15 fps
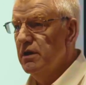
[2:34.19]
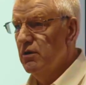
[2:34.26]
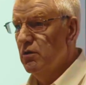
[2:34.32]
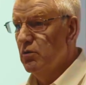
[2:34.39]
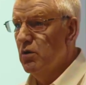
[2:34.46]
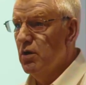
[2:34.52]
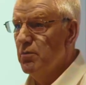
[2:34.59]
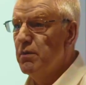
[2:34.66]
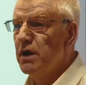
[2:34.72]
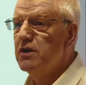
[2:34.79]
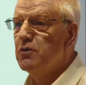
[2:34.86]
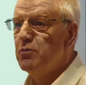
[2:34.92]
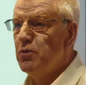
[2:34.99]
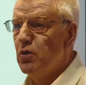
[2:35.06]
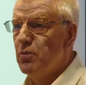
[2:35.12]
or what
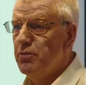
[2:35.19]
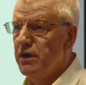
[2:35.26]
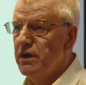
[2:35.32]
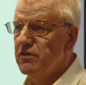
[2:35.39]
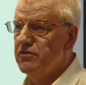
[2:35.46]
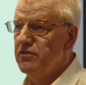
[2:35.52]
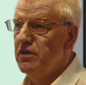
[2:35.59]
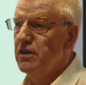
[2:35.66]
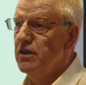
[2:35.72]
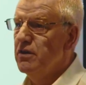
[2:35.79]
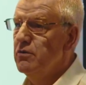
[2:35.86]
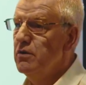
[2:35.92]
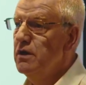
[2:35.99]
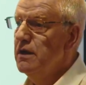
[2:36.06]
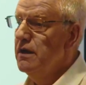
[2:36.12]
Micropore brings to you,